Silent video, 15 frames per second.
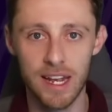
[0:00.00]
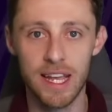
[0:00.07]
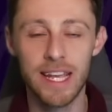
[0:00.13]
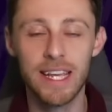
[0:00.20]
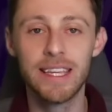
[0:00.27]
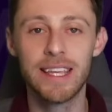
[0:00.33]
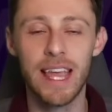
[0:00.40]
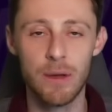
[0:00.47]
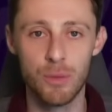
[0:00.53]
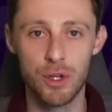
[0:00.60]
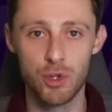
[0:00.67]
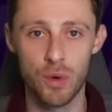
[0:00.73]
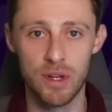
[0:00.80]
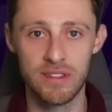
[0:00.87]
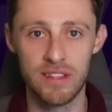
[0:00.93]
in game week
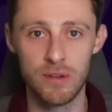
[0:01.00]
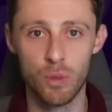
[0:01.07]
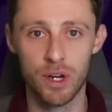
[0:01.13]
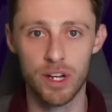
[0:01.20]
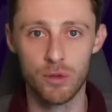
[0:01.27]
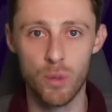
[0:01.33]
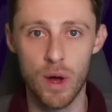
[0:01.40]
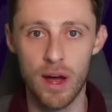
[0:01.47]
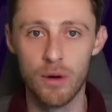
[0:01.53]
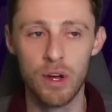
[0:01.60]
21 as well